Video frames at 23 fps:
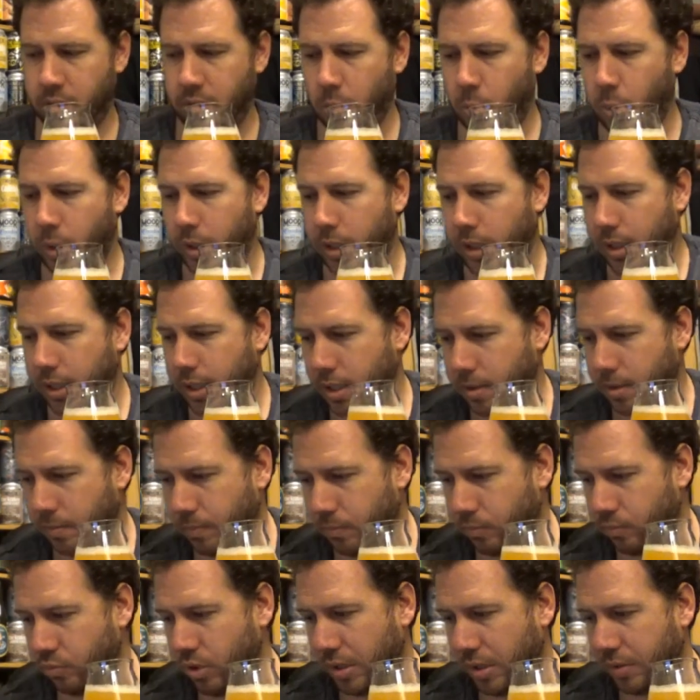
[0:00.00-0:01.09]
Quickly
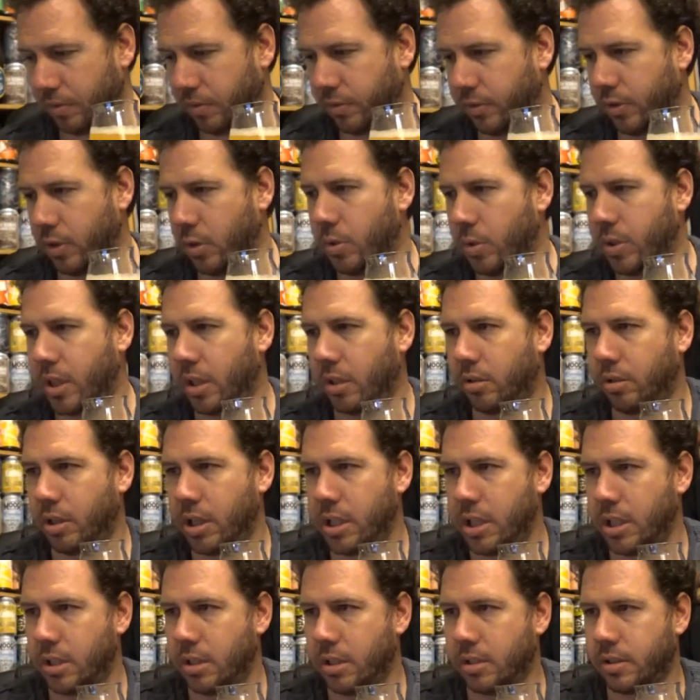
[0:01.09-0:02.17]
run through the
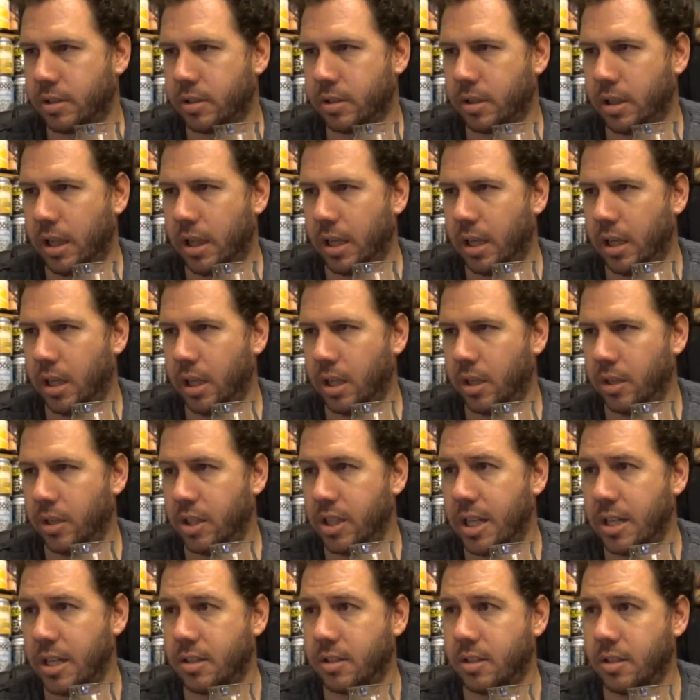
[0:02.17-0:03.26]
ingredients. The
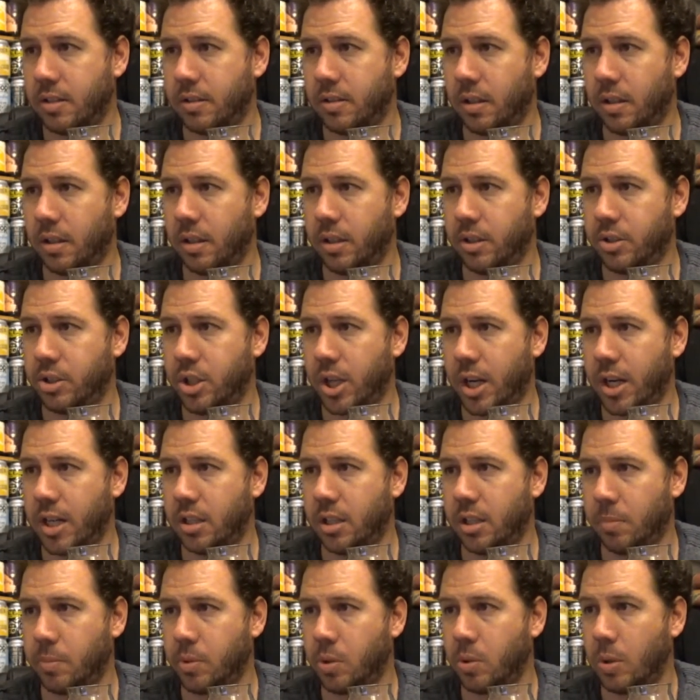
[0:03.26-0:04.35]
yeast is
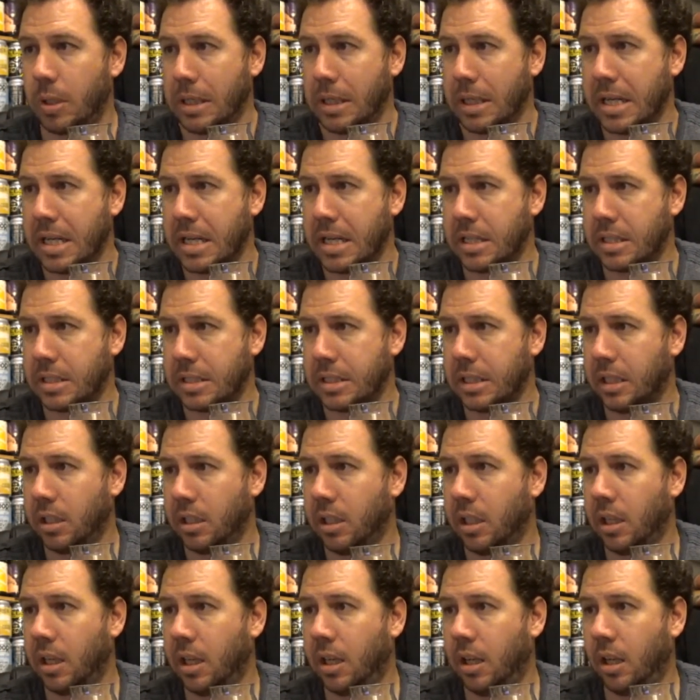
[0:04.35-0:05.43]
J.W. Lee's.
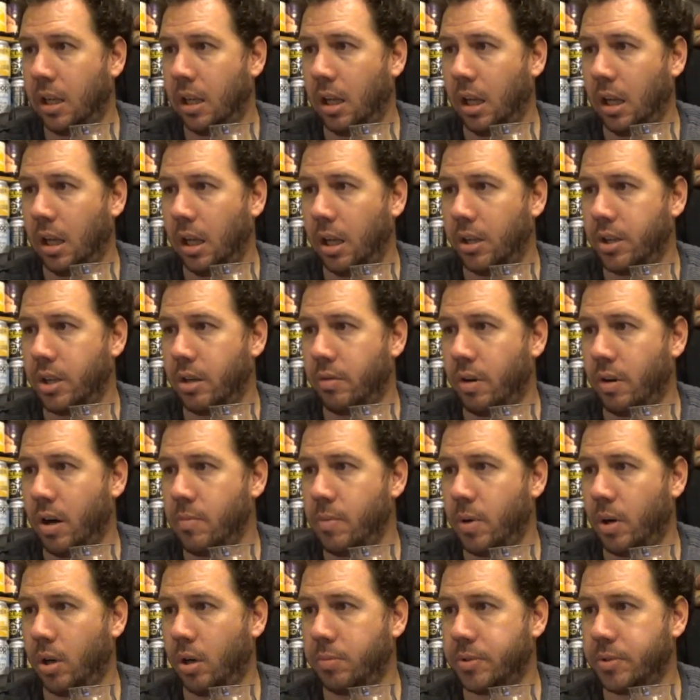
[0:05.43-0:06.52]
The
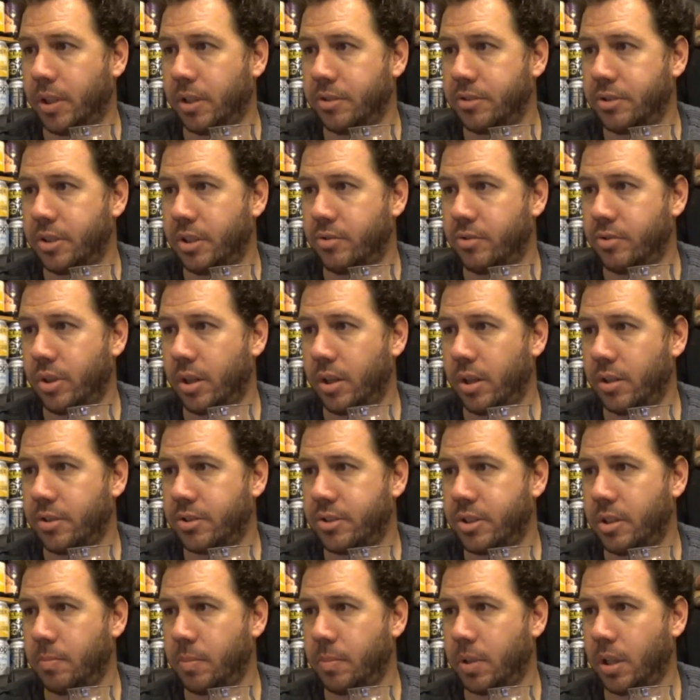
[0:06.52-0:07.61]
aroma hops are Citra,
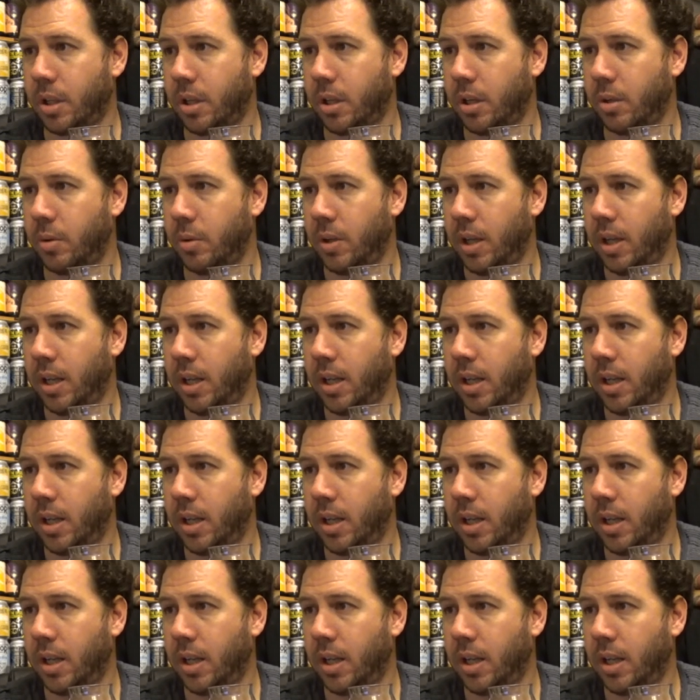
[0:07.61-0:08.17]
Simcoe.